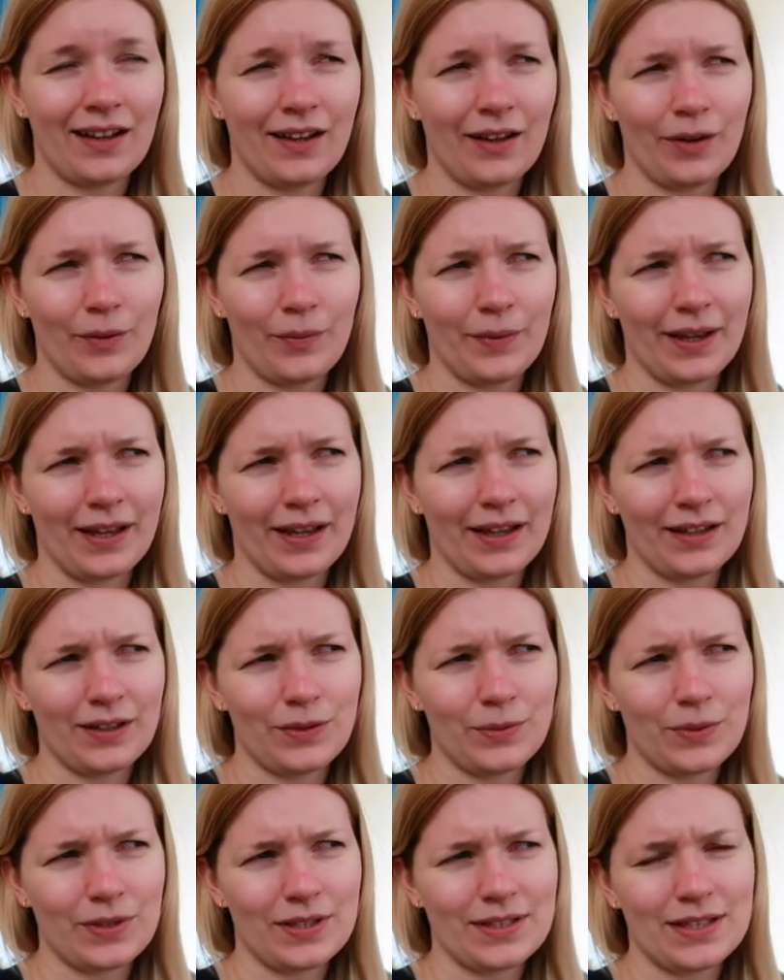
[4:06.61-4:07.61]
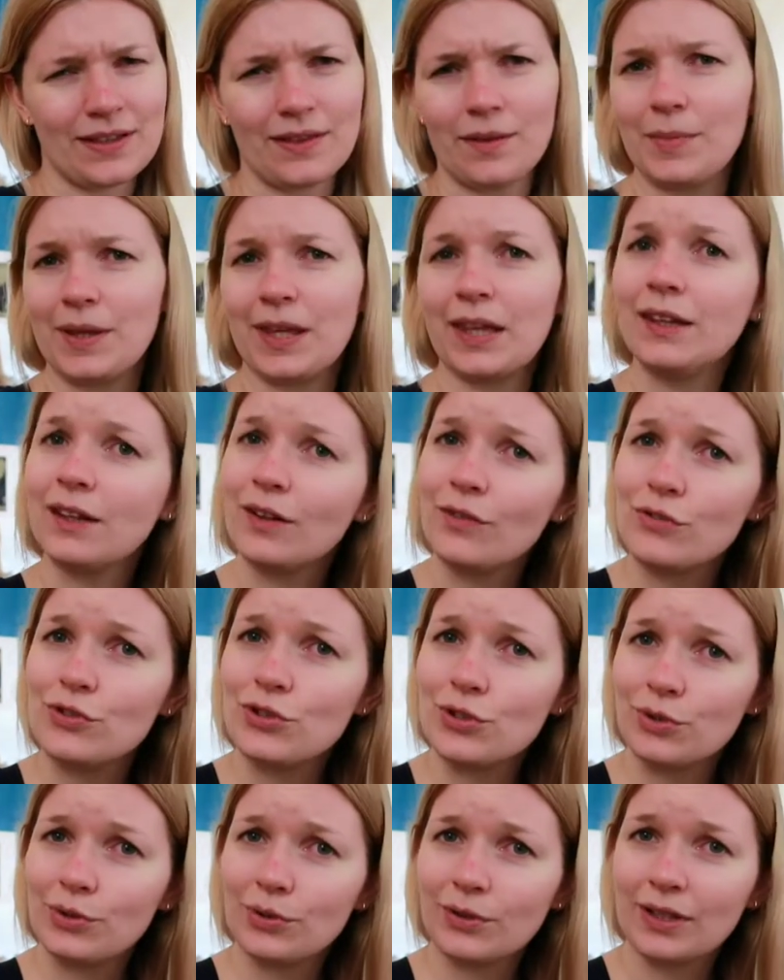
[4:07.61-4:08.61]
oh my god, it was at the beginning of
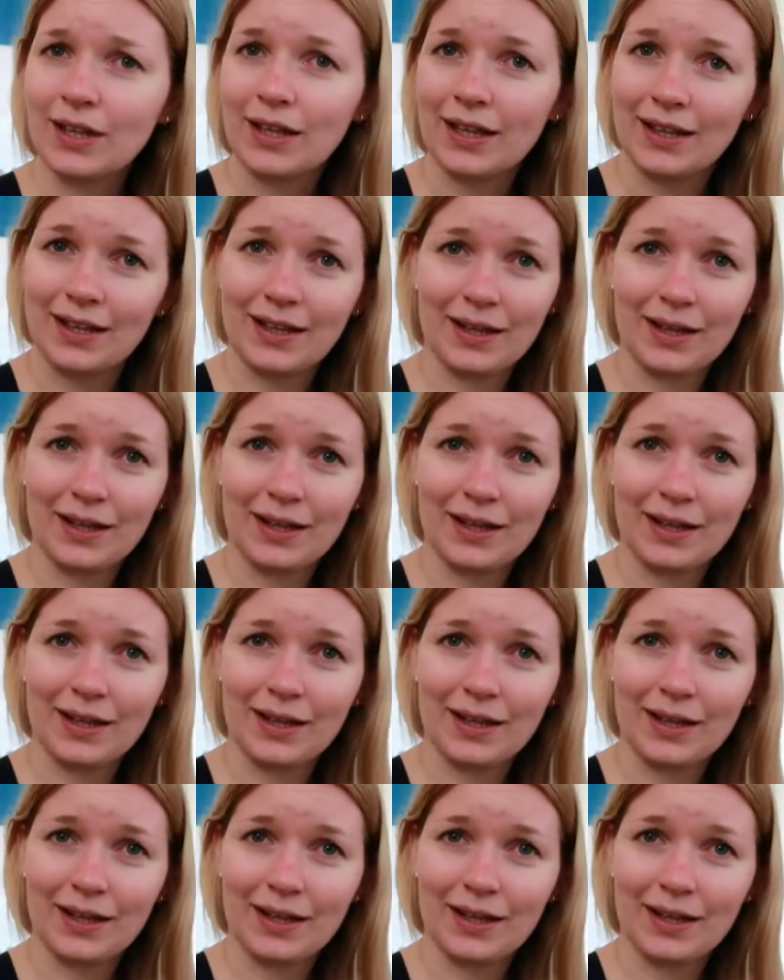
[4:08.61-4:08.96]
June,